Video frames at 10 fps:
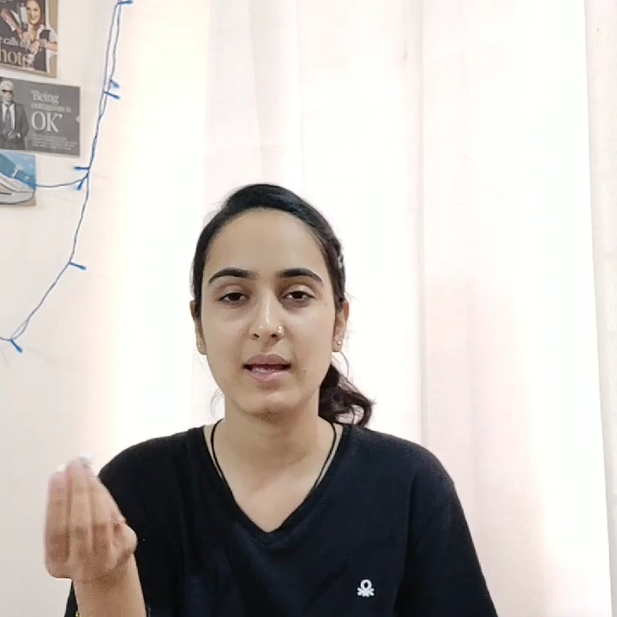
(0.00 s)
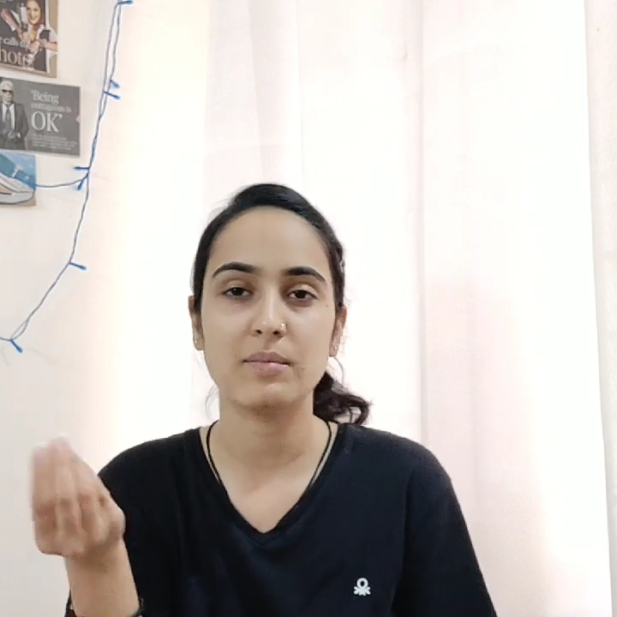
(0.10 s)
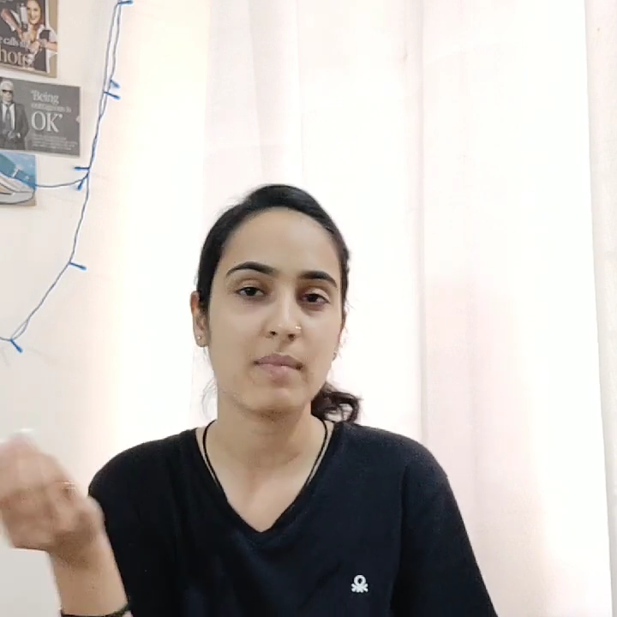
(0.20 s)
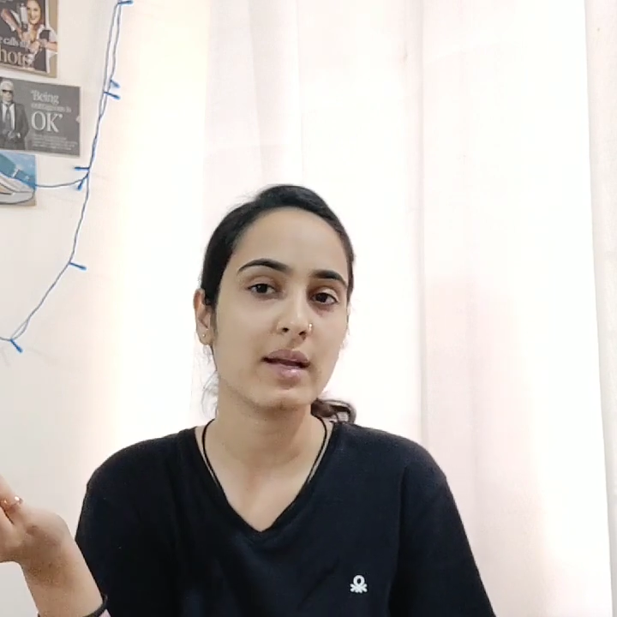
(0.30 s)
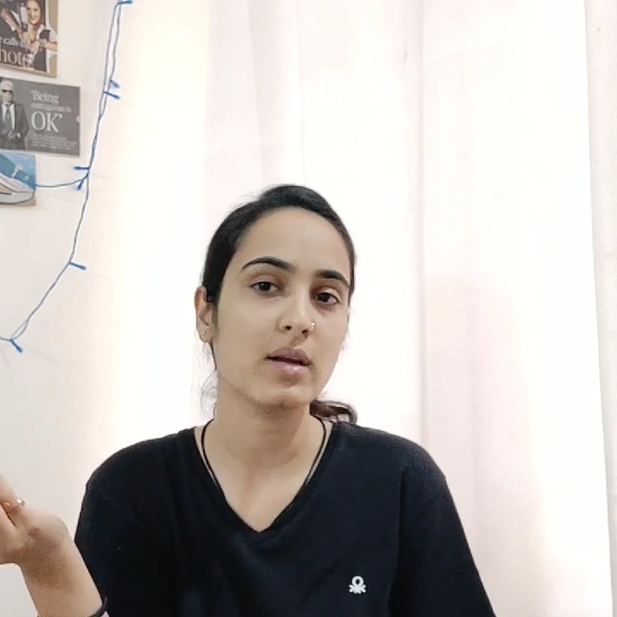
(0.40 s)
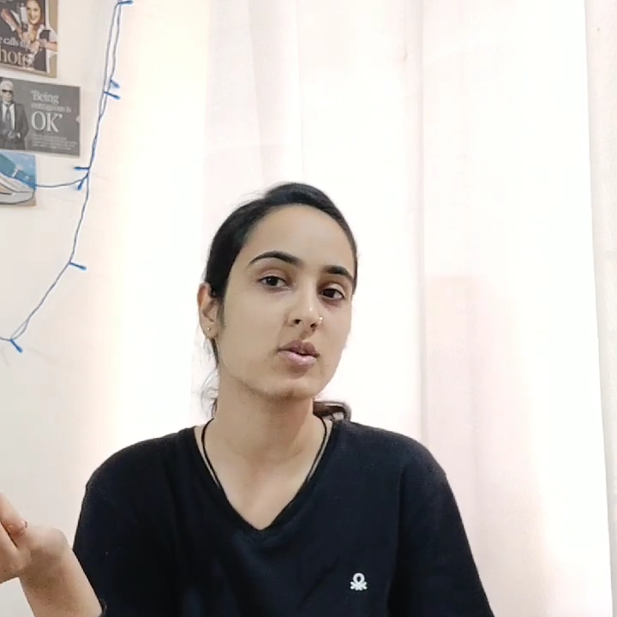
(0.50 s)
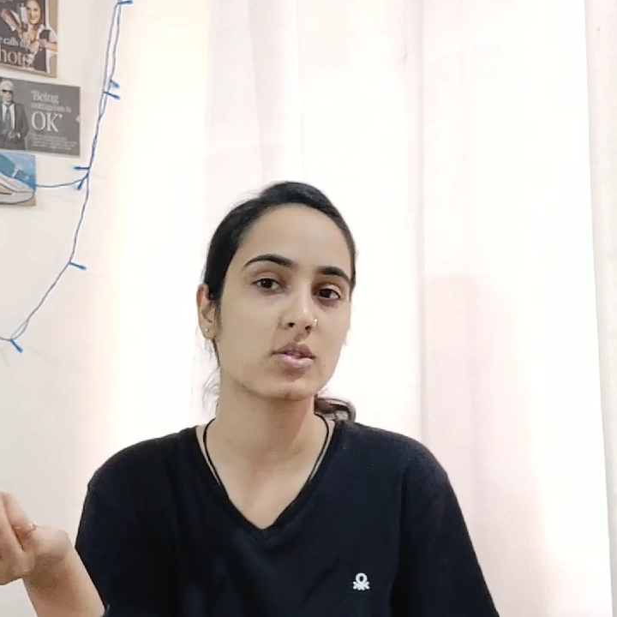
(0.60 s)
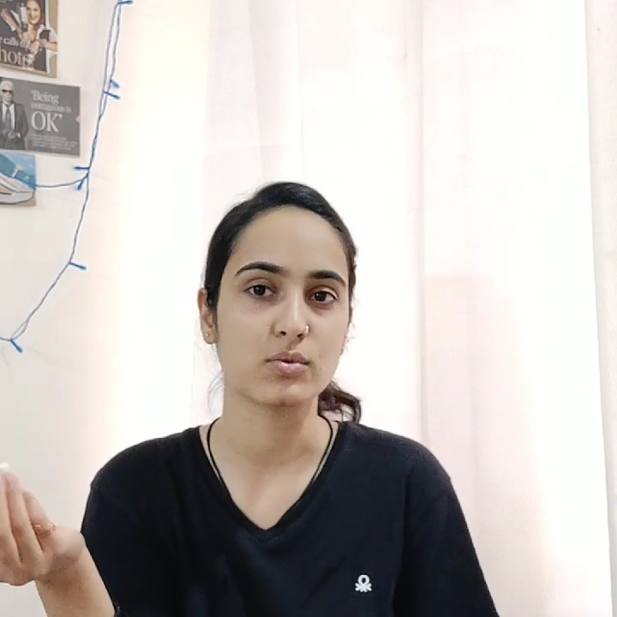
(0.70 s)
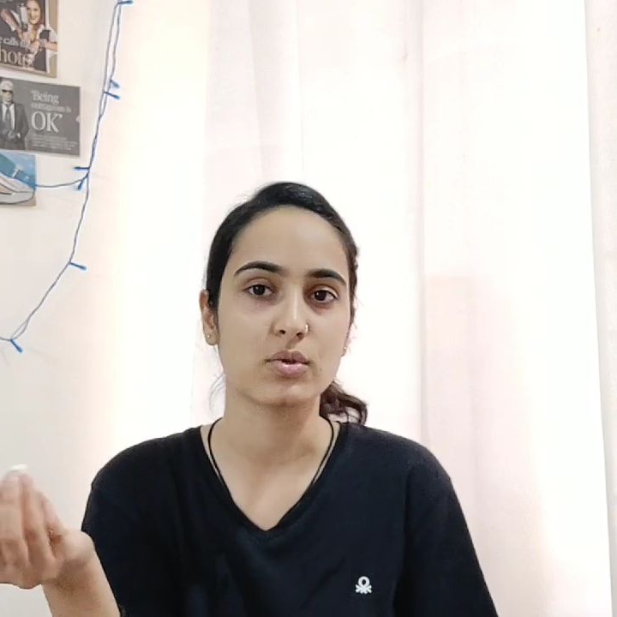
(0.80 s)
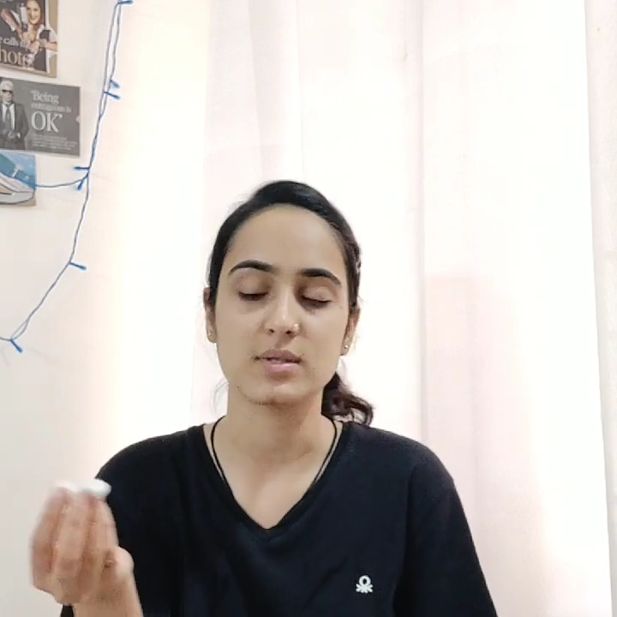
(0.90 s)
it might not
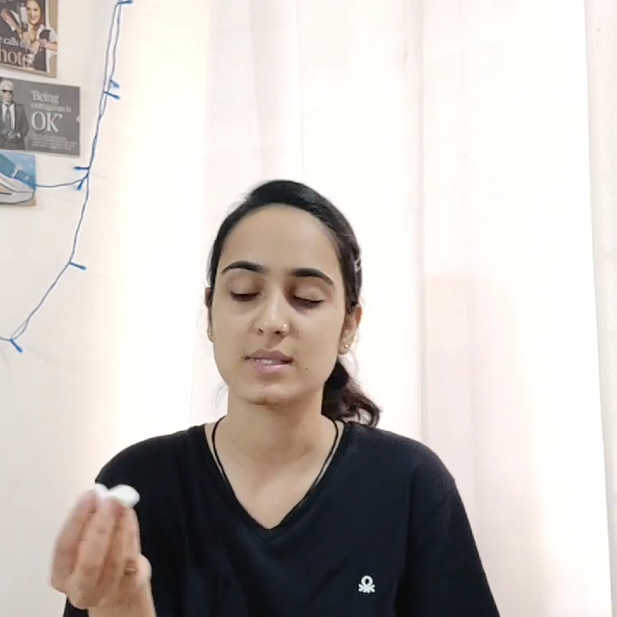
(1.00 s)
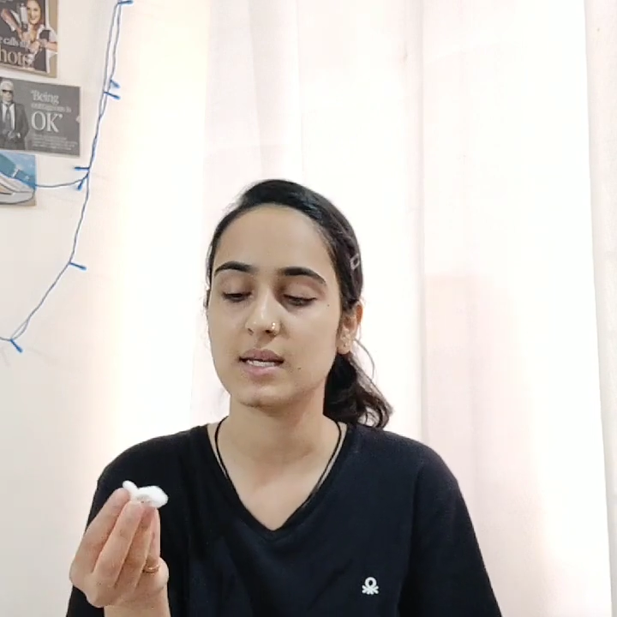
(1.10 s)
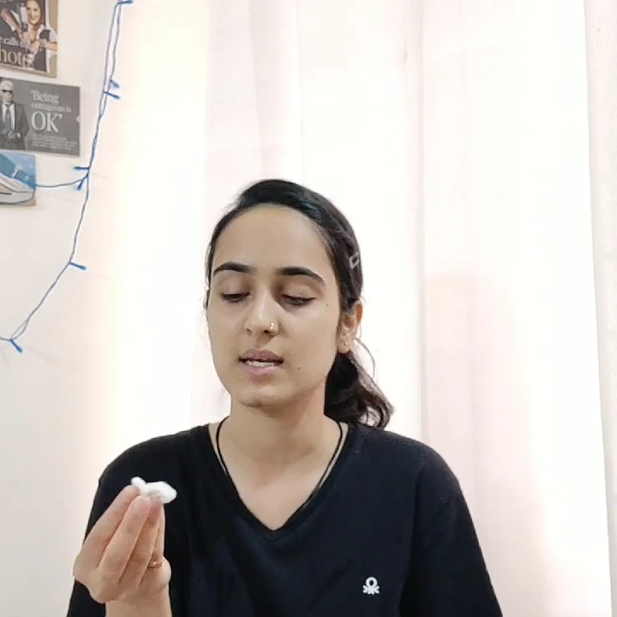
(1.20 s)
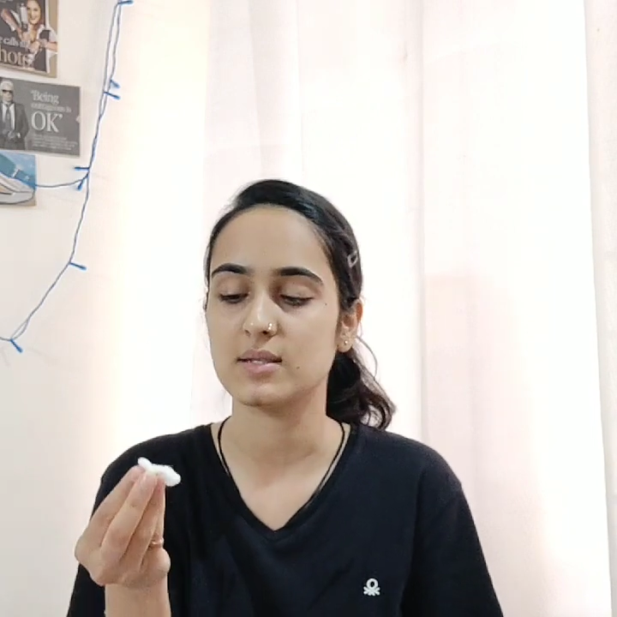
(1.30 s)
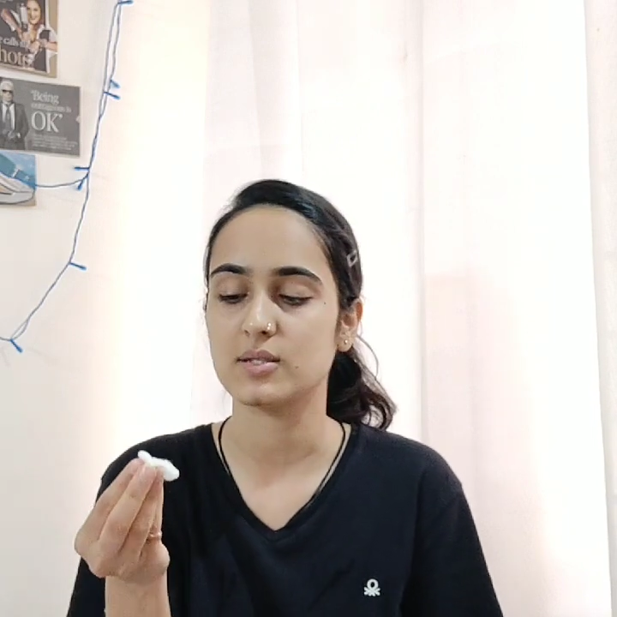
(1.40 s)
suit your skin,